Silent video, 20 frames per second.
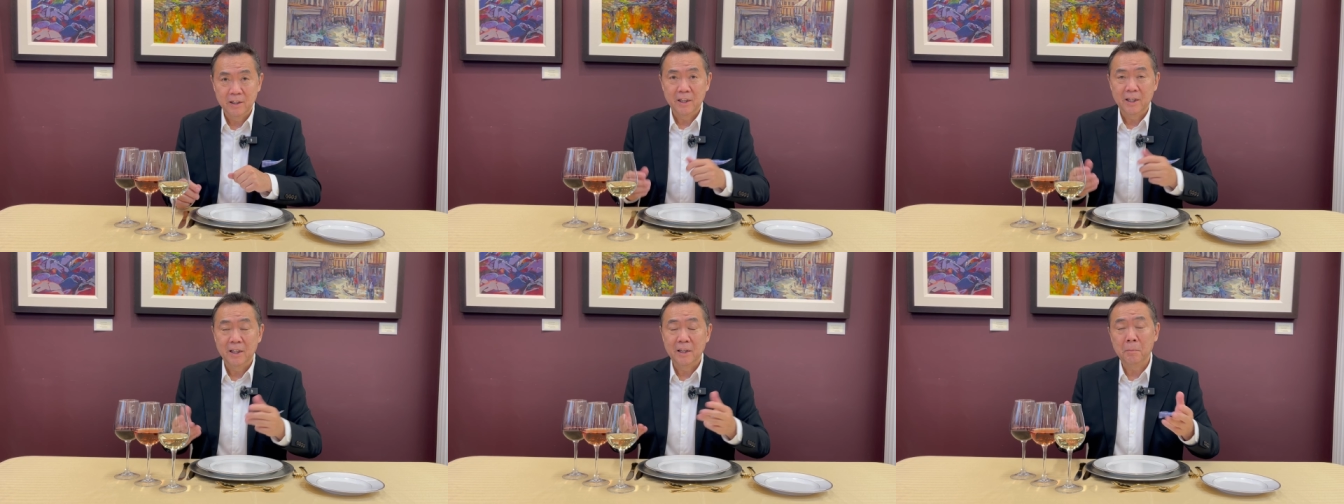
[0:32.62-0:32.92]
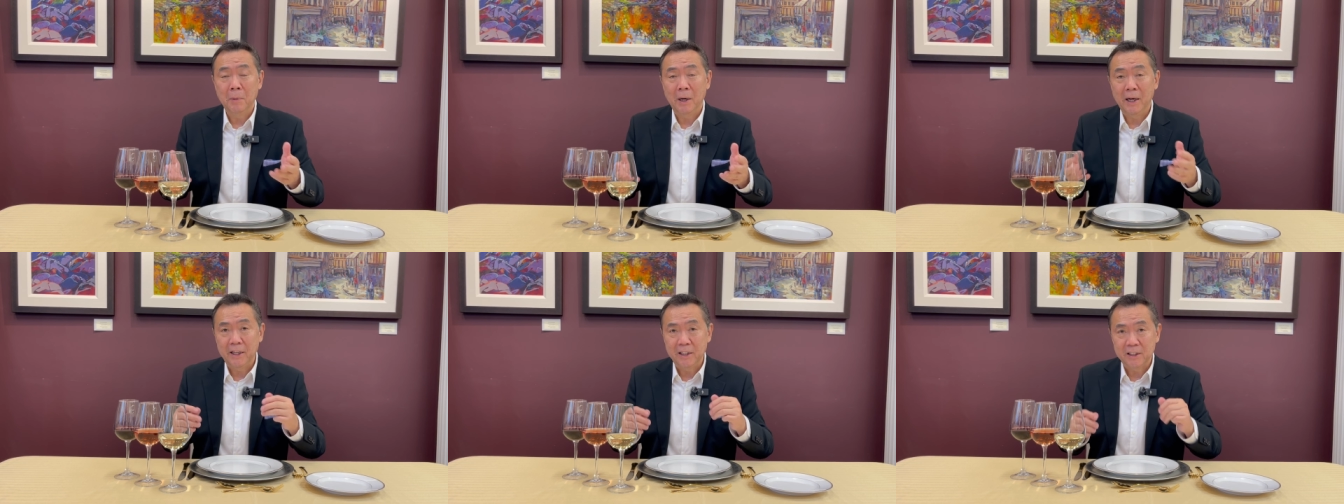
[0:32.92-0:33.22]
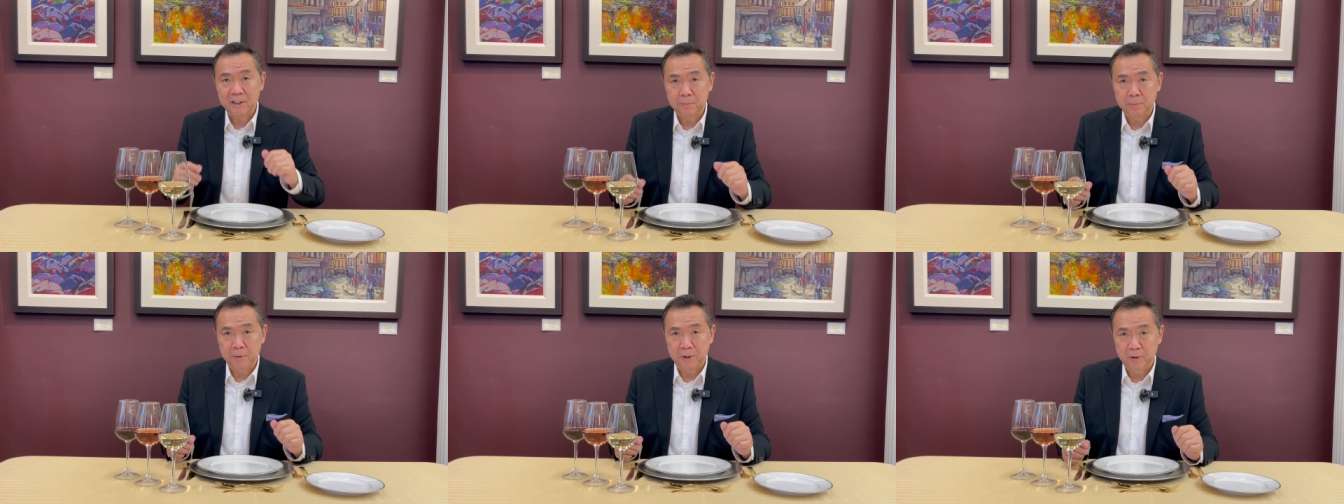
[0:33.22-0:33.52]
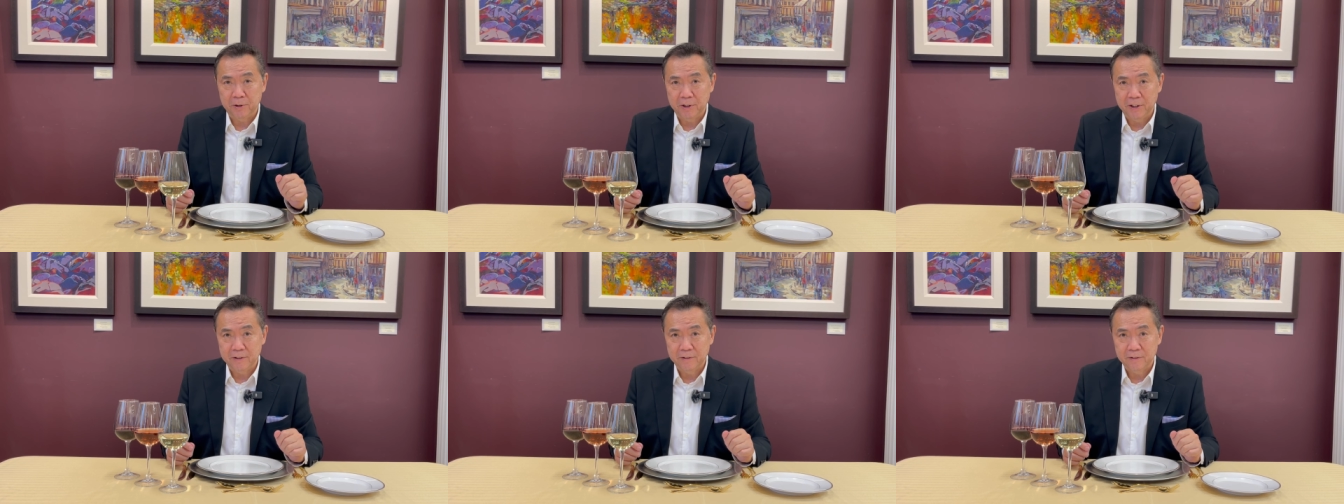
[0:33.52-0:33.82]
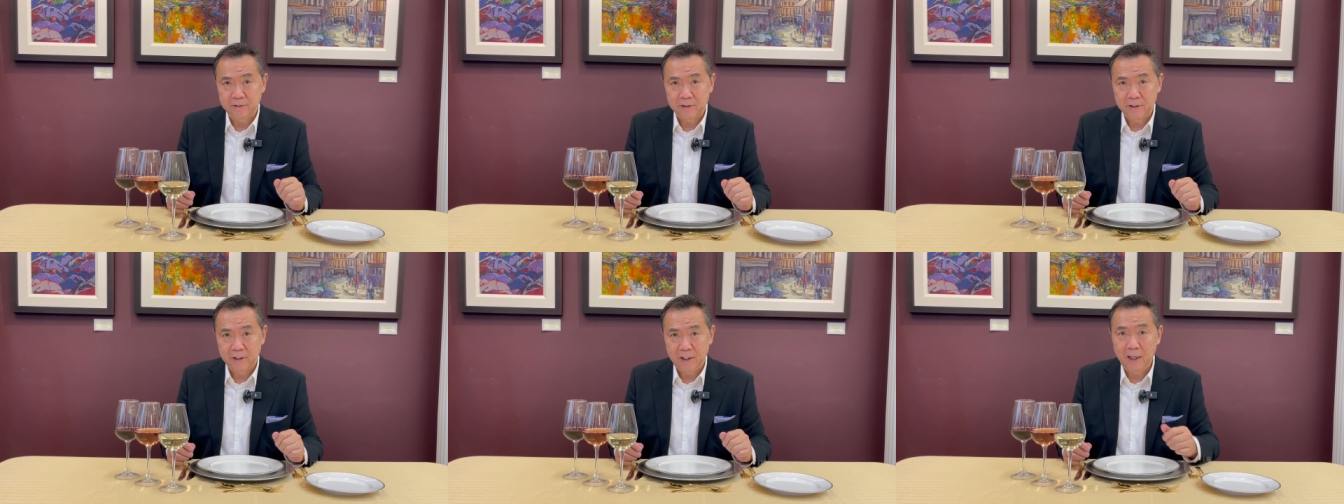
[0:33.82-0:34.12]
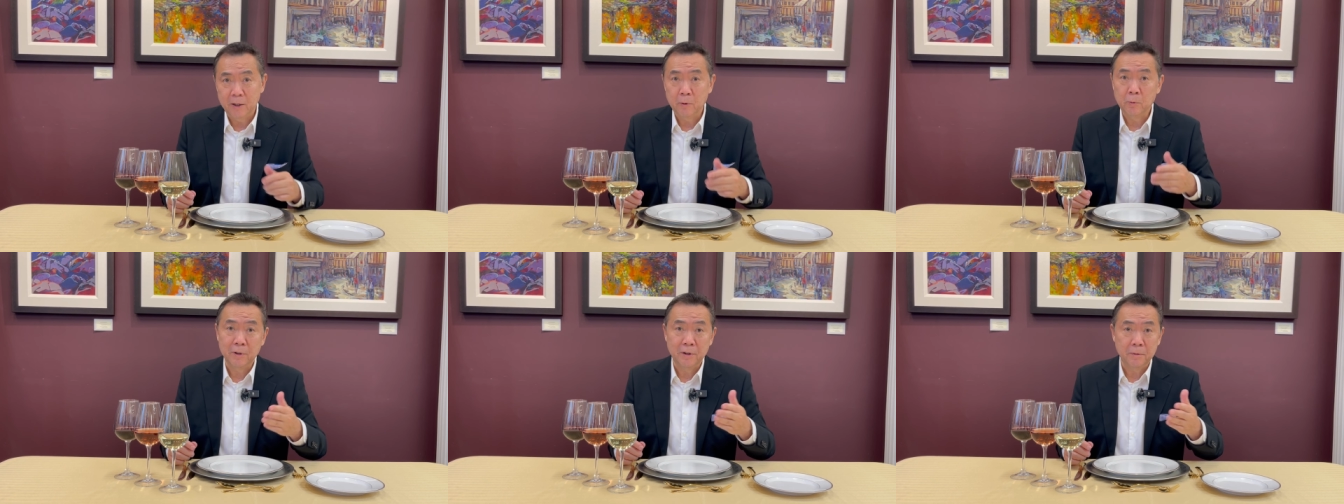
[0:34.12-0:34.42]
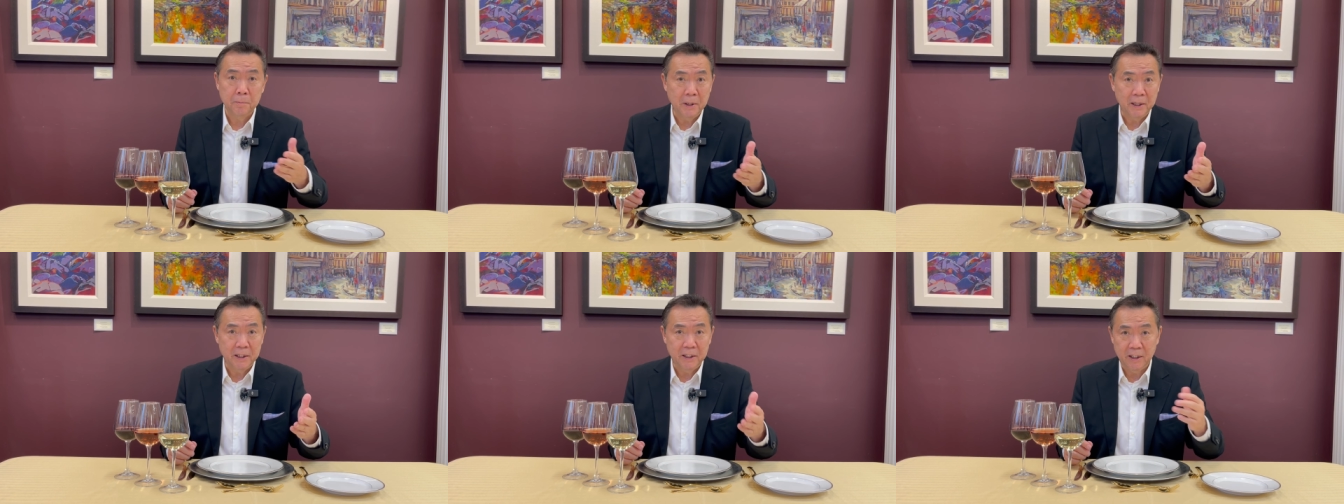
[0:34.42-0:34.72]
In my experience, and with
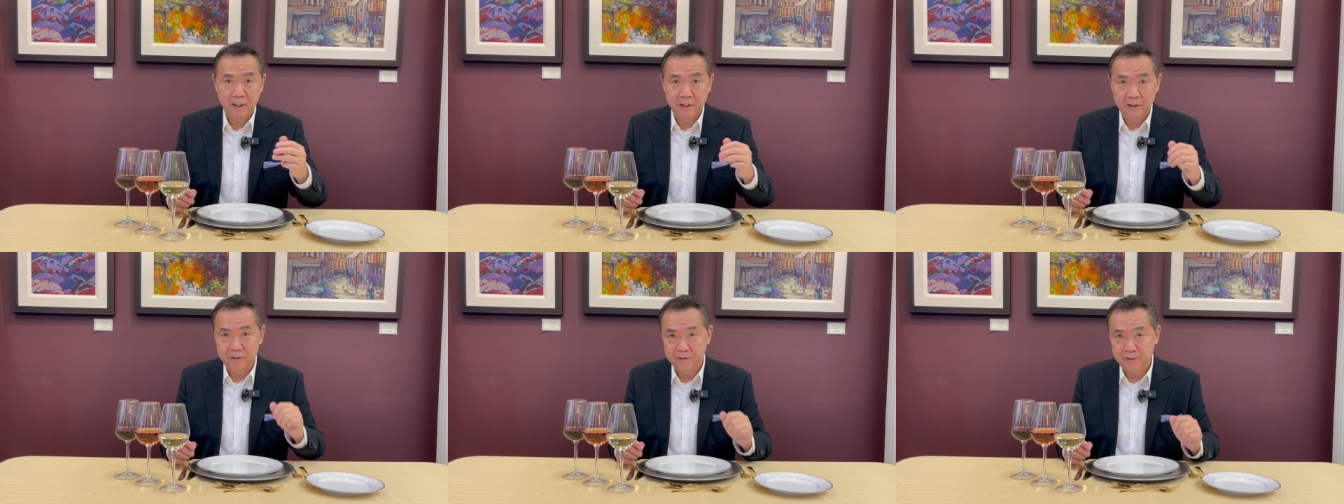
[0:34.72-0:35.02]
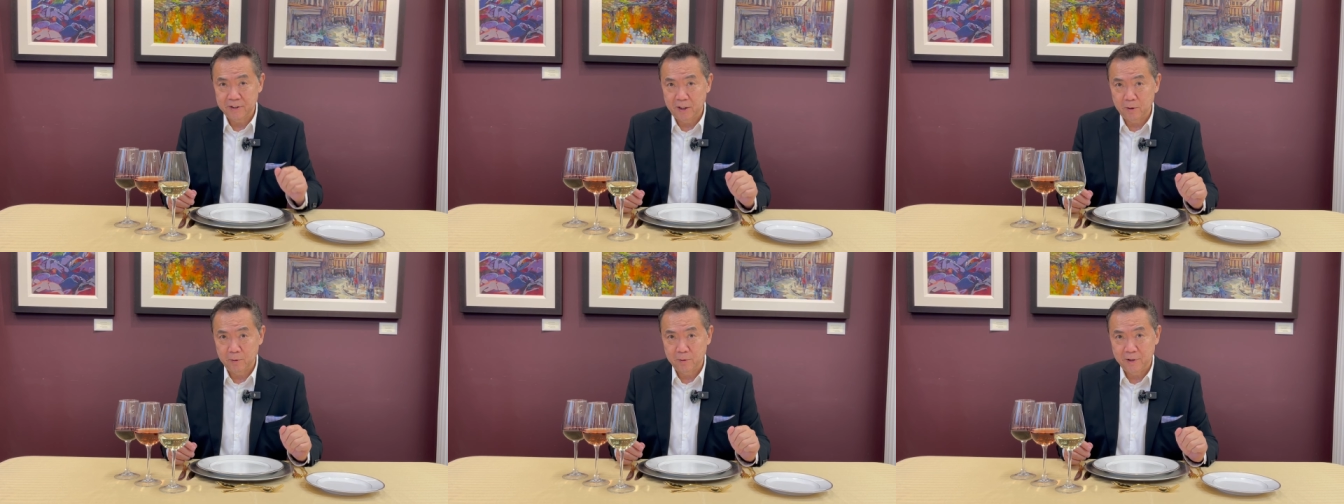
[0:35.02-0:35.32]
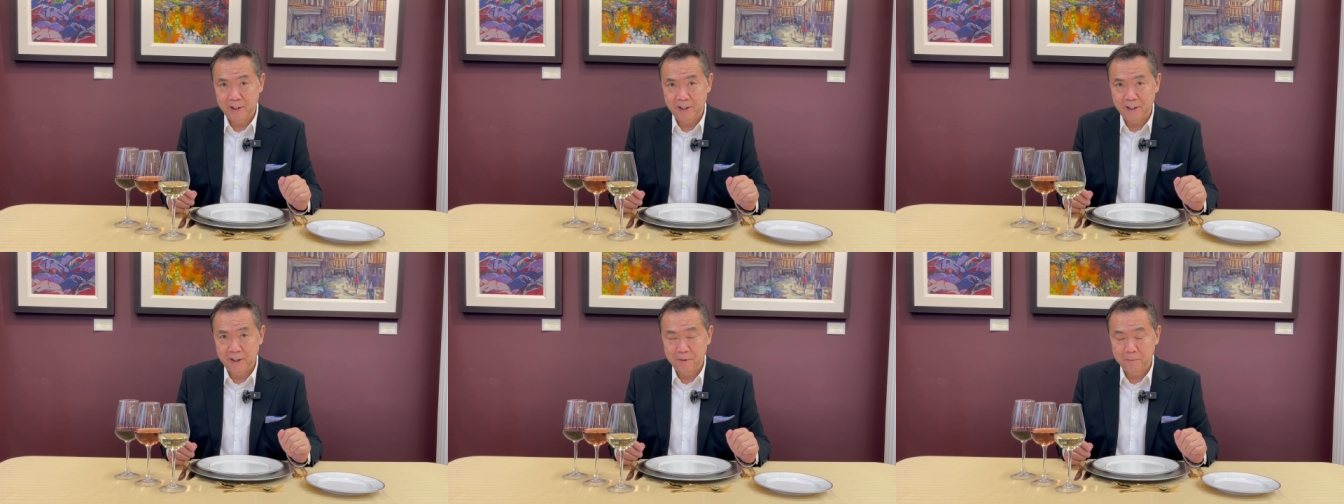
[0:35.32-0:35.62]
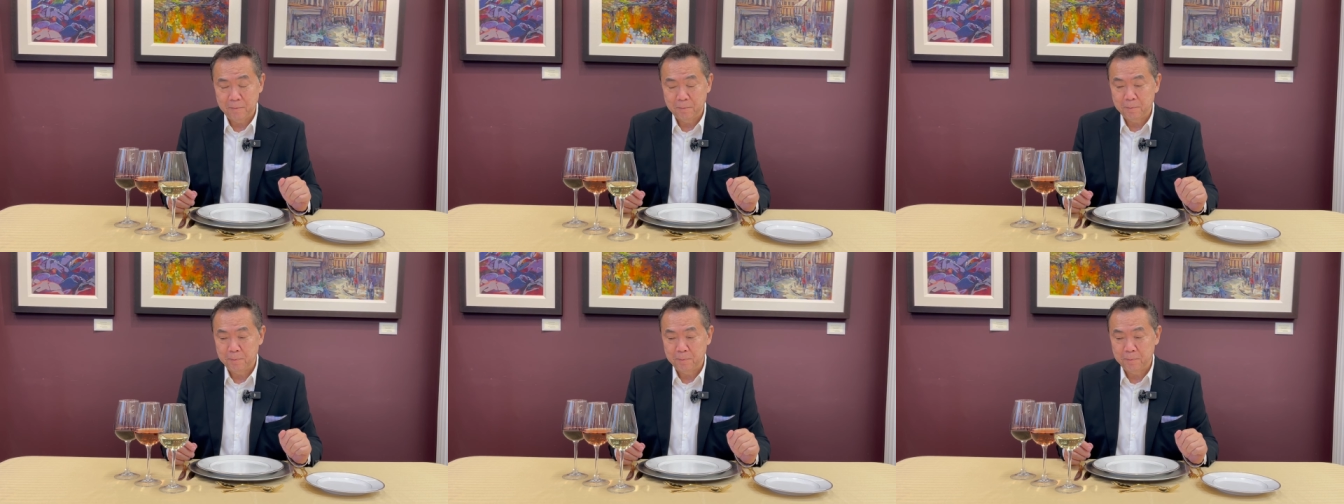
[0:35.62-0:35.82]
many others out there,